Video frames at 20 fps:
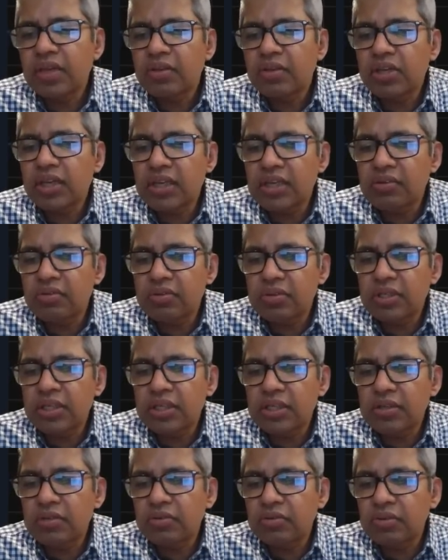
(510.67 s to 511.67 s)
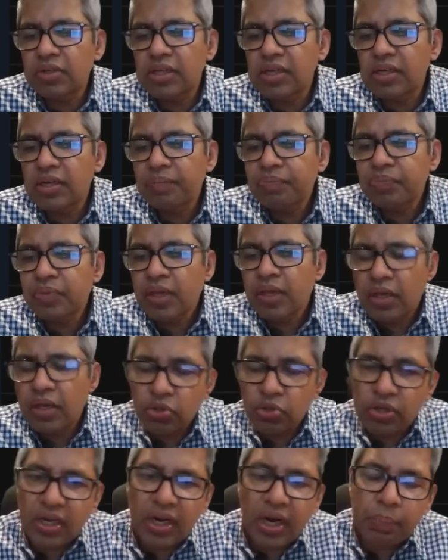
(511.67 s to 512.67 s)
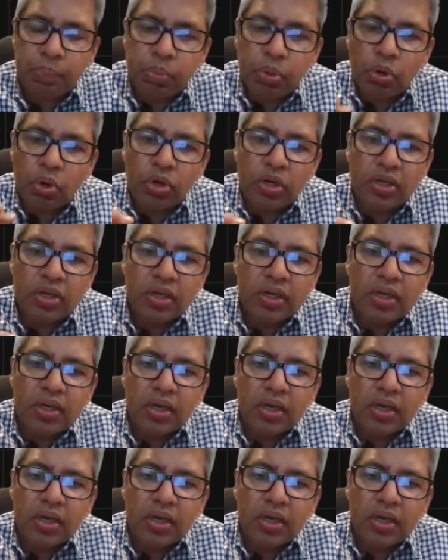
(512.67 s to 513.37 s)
We will you can upload,